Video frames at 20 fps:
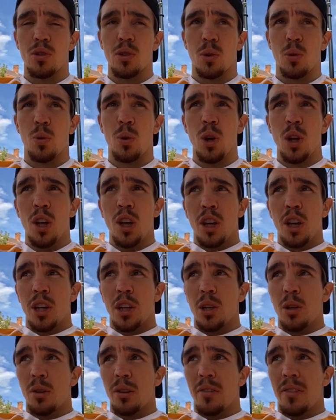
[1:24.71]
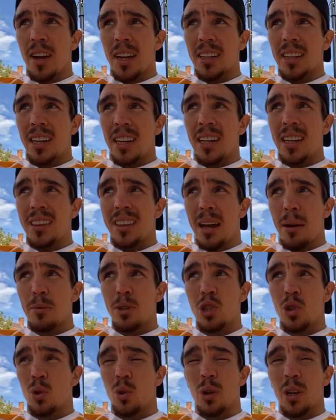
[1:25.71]
So, you know, the fact that that
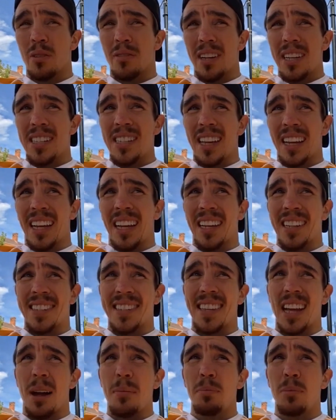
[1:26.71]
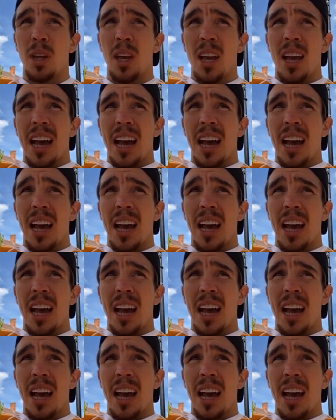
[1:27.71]
was the only reason I kind of stopped.